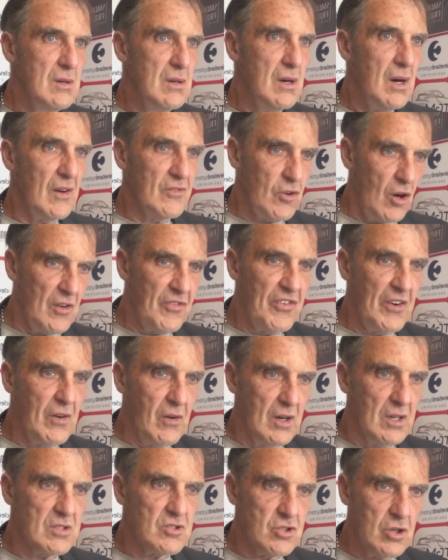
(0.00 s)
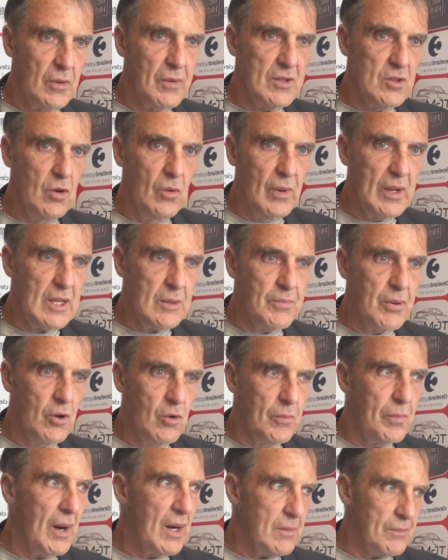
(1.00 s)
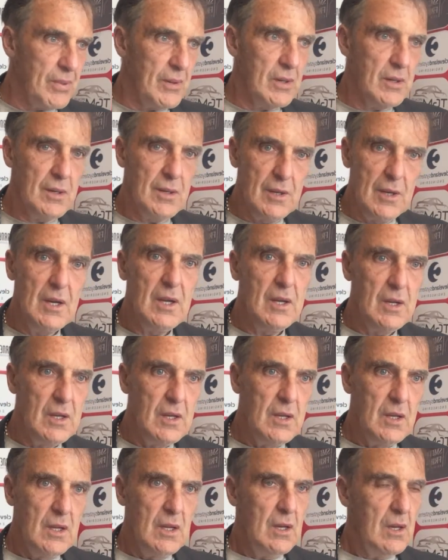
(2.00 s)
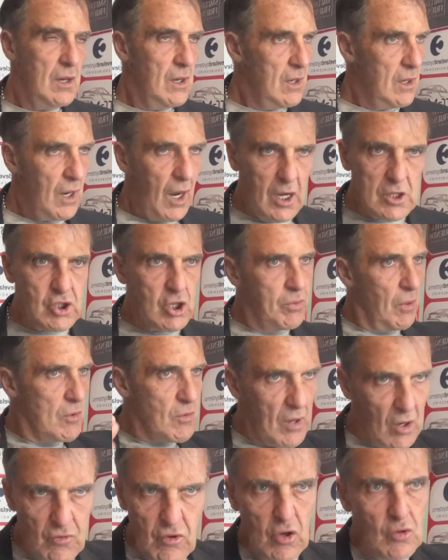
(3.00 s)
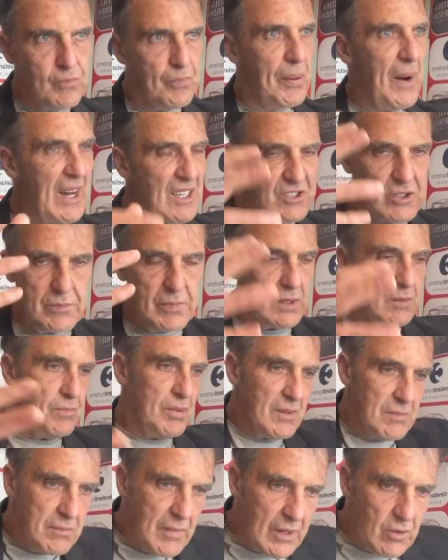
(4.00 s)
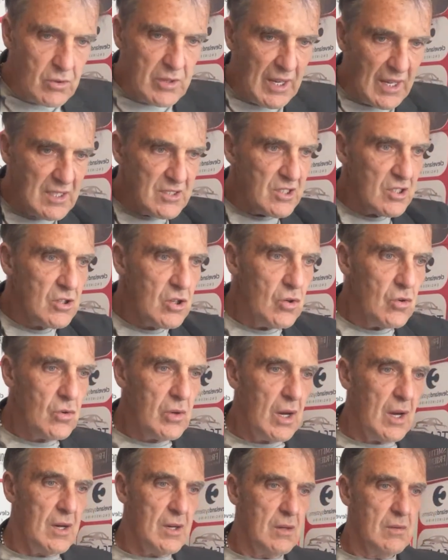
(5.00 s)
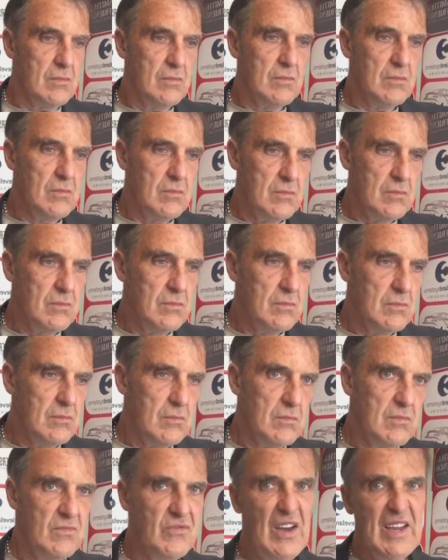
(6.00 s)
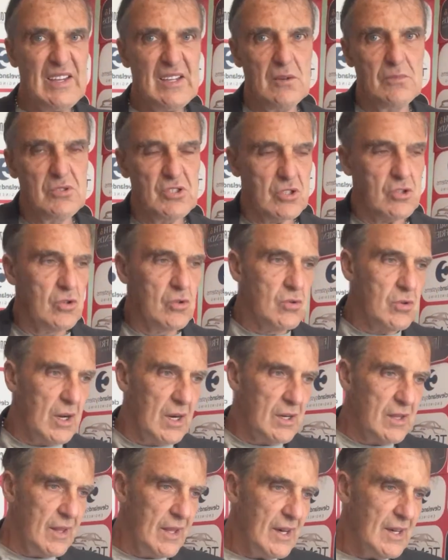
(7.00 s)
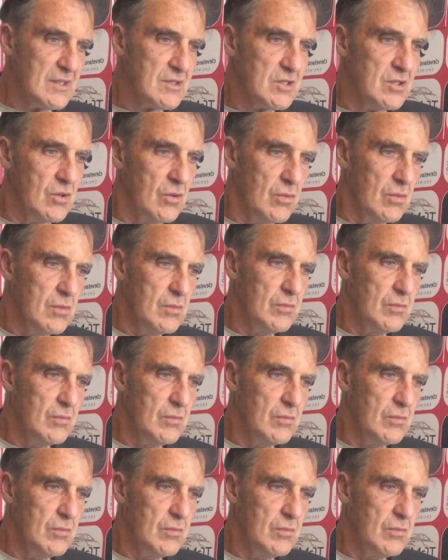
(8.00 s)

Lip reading: I've got a filter, so I would know when to pull back, but I'd come out with a real passion. But Michael Carrick's a cool guy. Wenger was a cool guy at the Arsenal.